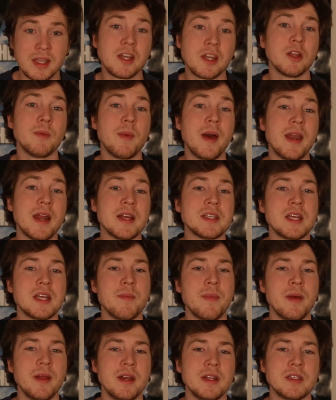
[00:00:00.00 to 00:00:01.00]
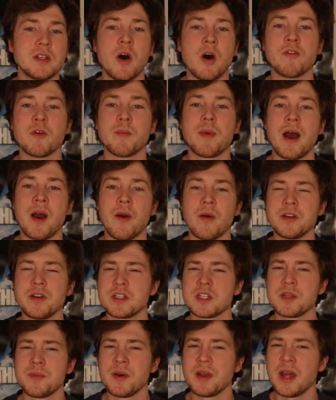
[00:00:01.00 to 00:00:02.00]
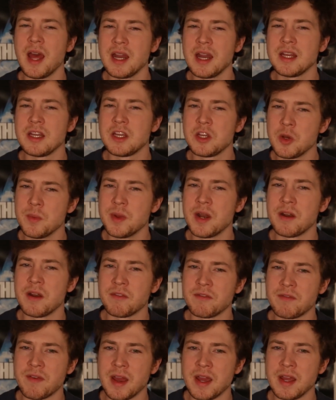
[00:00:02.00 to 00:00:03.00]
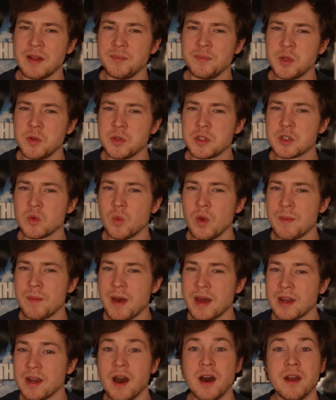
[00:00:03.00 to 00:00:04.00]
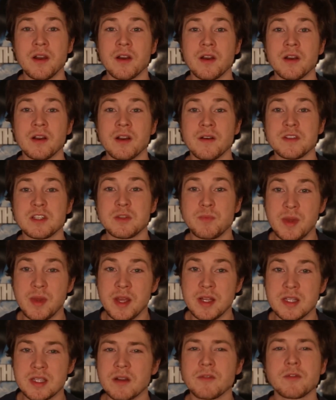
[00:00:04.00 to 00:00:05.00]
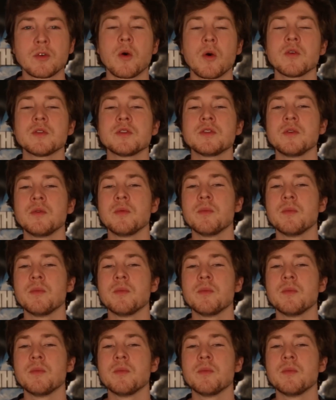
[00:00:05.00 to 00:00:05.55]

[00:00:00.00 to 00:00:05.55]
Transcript: Gillman has the ability to overpower just about any human in a fight, to swim at unheard of speeds, and of course